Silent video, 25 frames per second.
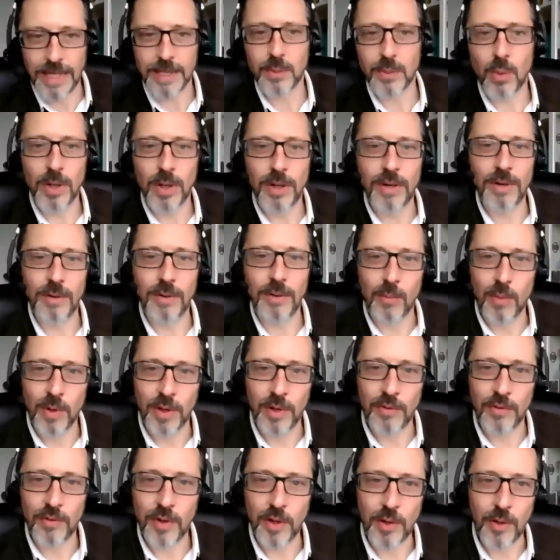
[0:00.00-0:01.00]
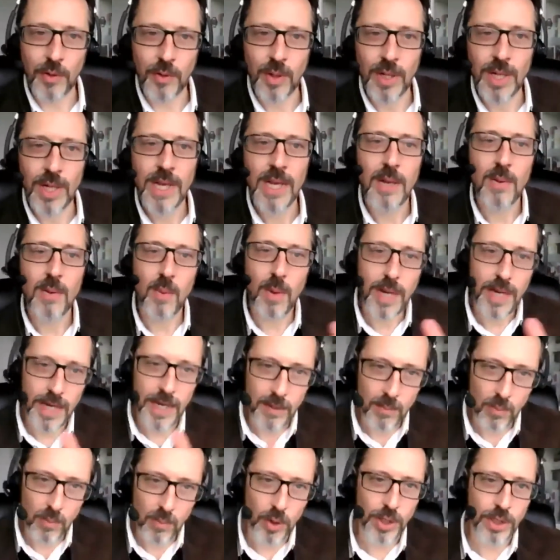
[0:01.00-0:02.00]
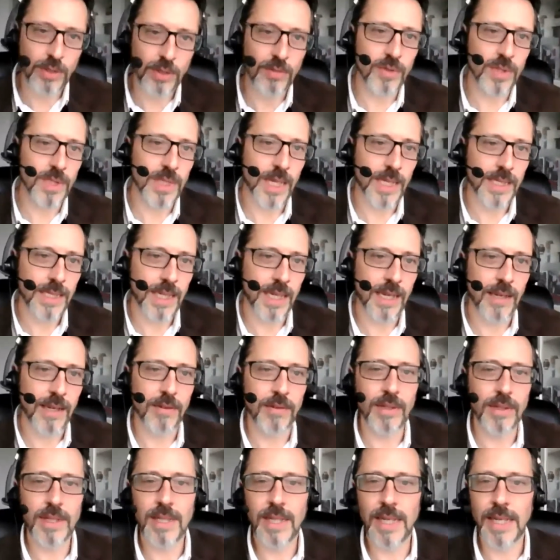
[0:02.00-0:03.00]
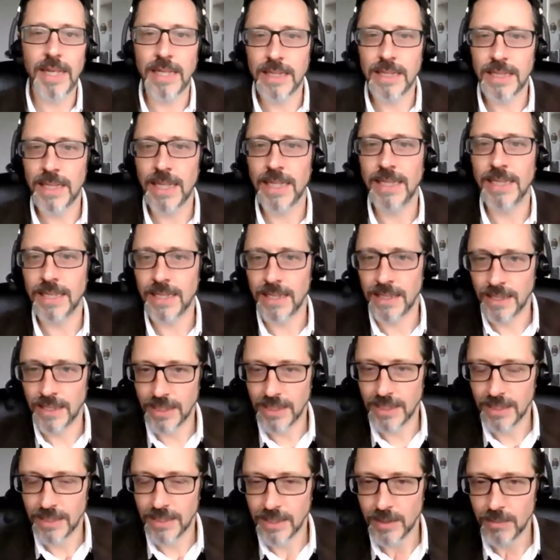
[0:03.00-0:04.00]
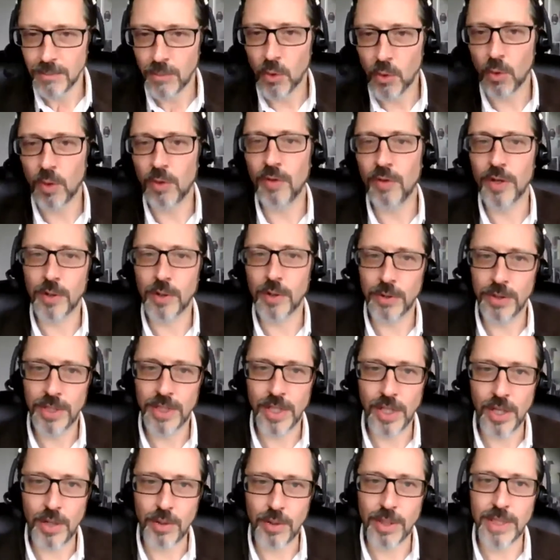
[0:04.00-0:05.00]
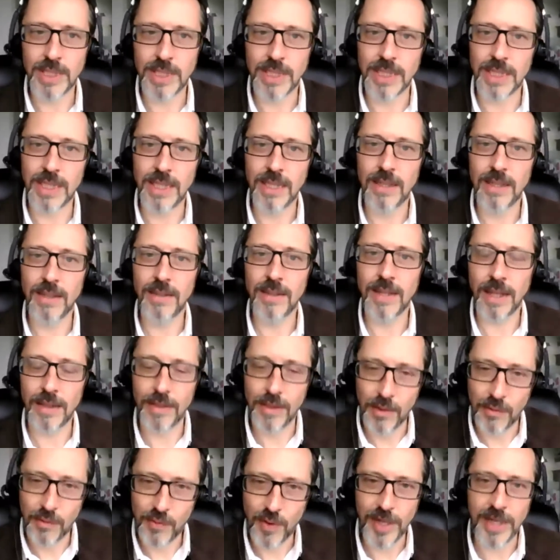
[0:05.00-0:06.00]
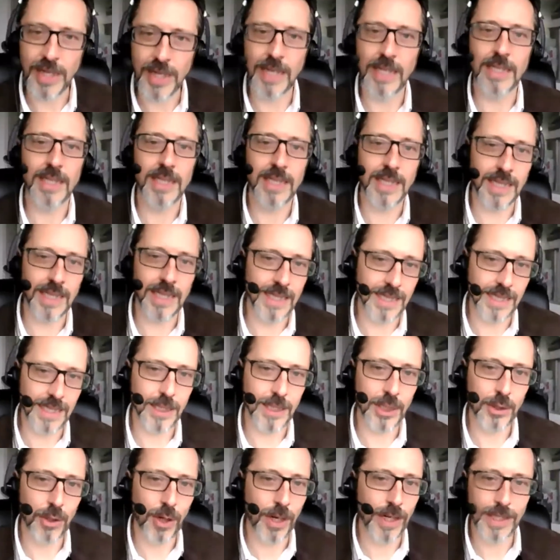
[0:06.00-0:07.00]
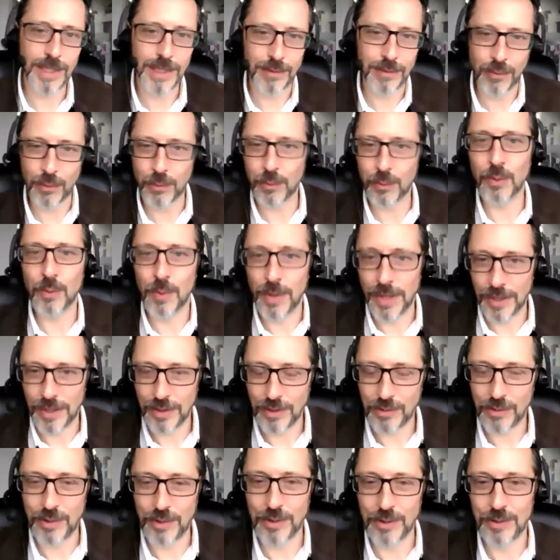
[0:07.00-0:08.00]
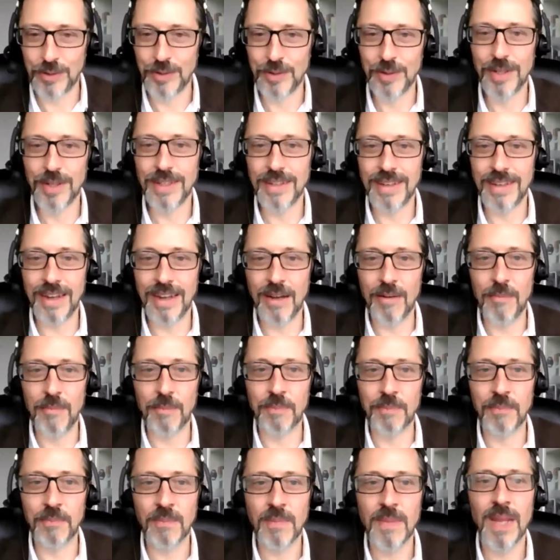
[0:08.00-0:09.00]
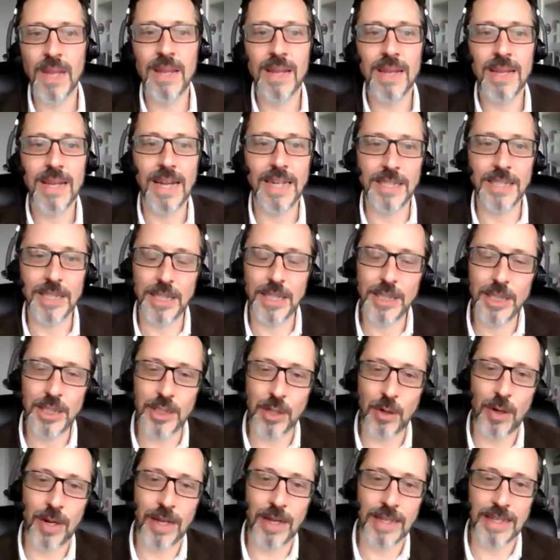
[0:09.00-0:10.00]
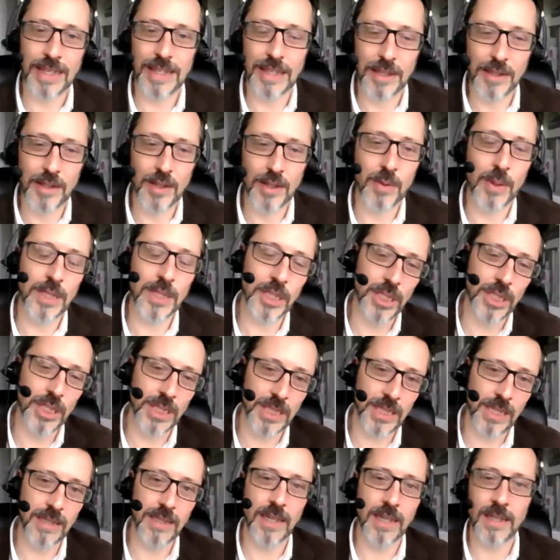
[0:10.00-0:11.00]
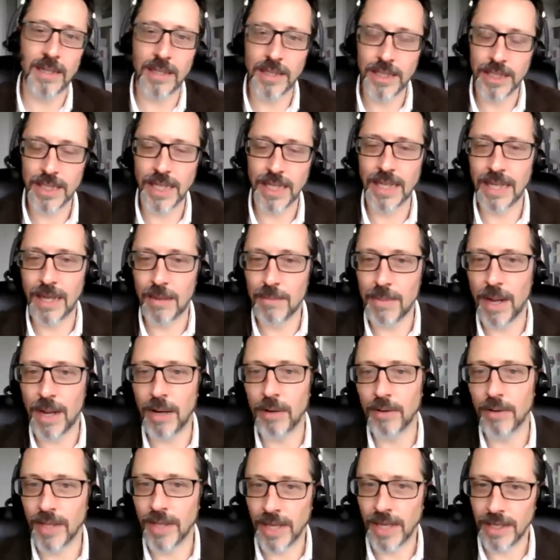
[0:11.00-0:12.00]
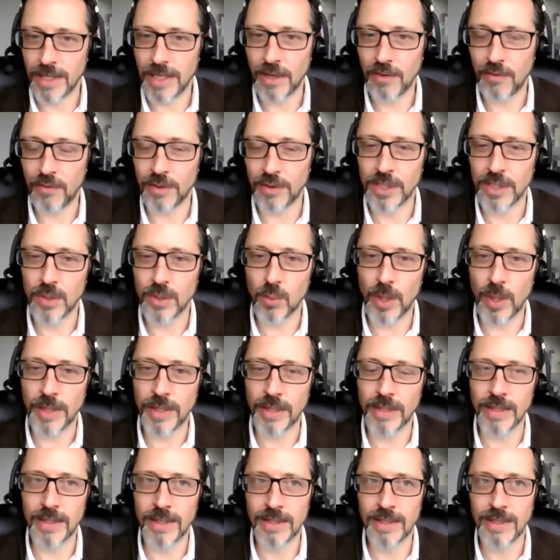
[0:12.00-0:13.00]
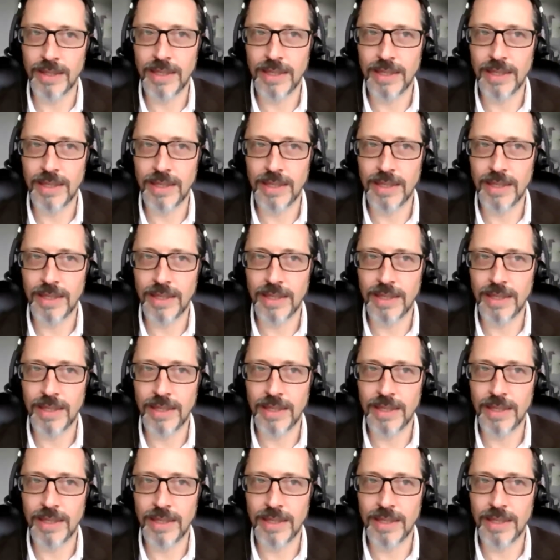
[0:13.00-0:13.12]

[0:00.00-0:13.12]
one view. In what you've set out, in a sense, there's more of a continuity that the financing is extractive all the way through. And so the question is asking about that difference, whether